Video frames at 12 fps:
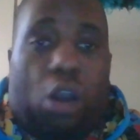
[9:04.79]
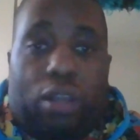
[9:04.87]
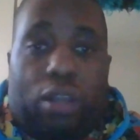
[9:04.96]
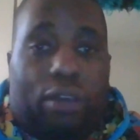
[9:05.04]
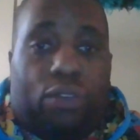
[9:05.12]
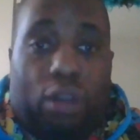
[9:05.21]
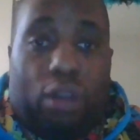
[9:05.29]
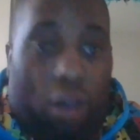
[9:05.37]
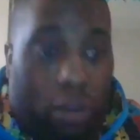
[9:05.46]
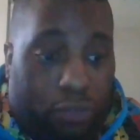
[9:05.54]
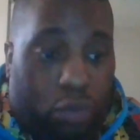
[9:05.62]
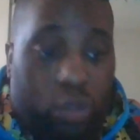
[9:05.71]
All of
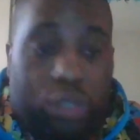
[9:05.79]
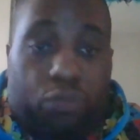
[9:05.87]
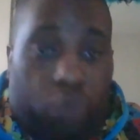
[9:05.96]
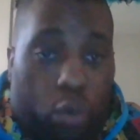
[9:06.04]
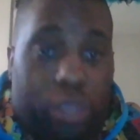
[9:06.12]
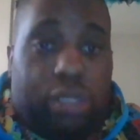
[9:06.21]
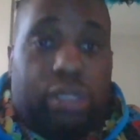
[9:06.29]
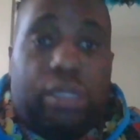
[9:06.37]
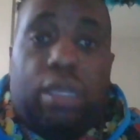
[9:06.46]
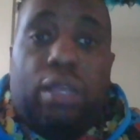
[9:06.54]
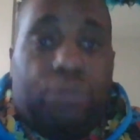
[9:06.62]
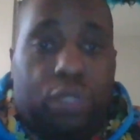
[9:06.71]
our
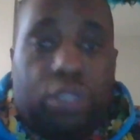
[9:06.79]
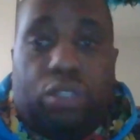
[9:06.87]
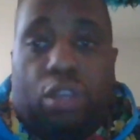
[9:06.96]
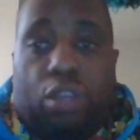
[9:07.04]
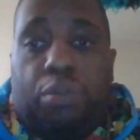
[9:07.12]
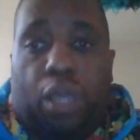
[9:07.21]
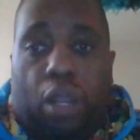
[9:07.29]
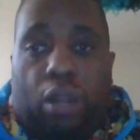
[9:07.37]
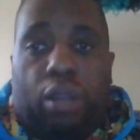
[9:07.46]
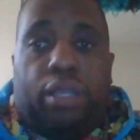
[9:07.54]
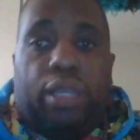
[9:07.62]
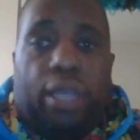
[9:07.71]
voices deserve to be
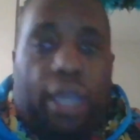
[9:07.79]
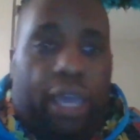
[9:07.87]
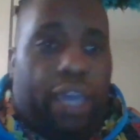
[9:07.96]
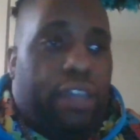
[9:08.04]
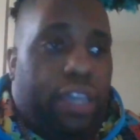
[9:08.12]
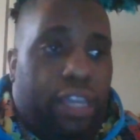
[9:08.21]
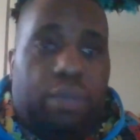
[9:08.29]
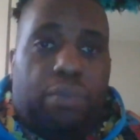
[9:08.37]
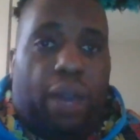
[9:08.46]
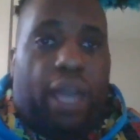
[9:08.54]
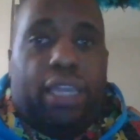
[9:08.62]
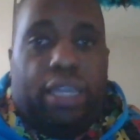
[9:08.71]
heard. And
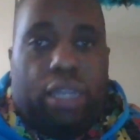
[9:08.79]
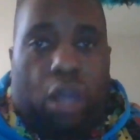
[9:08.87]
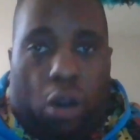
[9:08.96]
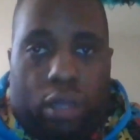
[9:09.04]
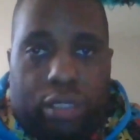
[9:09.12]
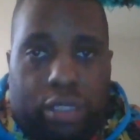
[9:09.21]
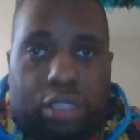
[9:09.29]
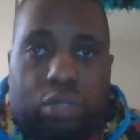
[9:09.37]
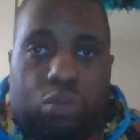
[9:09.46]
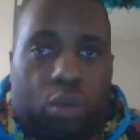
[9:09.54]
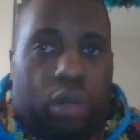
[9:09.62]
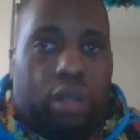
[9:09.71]
anybody in the
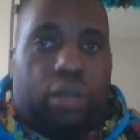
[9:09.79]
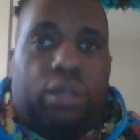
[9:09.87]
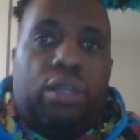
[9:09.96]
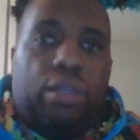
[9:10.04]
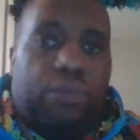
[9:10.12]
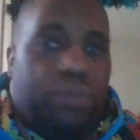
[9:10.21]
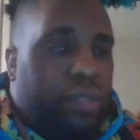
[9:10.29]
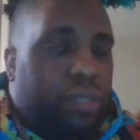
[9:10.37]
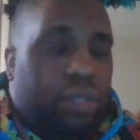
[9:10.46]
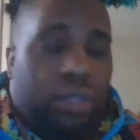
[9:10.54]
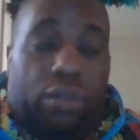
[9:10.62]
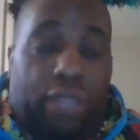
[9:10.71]
autism world,
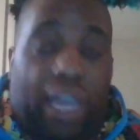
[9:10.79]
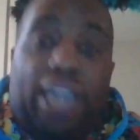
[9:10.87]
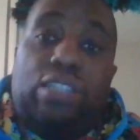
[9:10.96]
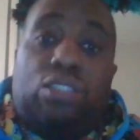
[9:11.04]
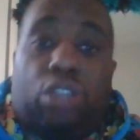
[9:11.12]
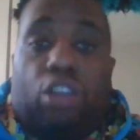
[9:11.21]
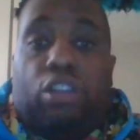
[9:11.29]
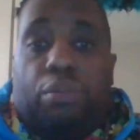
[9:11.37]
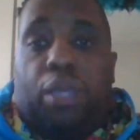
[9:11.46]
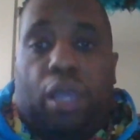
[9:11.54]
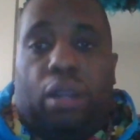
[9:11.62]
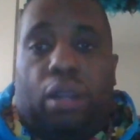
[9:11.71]
they deserve to
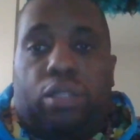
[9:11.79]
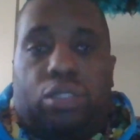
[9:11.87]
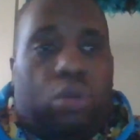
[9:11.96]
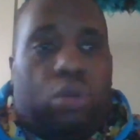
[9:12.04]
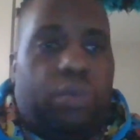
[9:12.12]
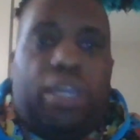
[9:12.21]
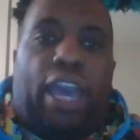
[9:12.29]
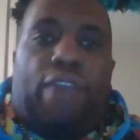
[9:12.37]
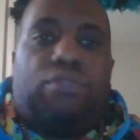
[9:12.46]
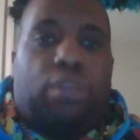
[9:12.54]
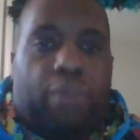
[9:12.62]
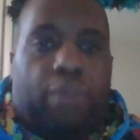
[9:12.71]
be heard. So we
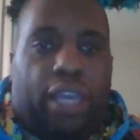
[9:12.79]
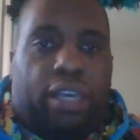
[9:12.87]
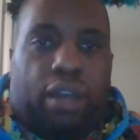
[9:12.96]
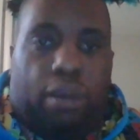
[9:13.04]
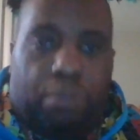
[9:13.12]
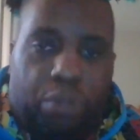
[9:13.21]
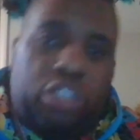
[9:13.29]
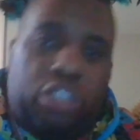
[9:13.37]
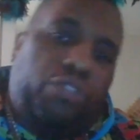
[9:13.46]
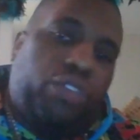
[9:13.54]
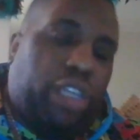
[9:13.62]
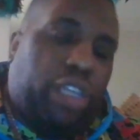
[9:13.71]
have to make a
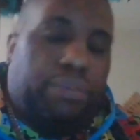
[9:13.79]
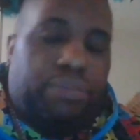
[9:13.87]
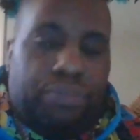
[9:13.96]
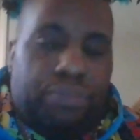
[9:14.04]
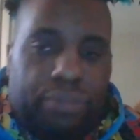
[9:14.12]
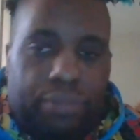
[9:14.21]
push for them.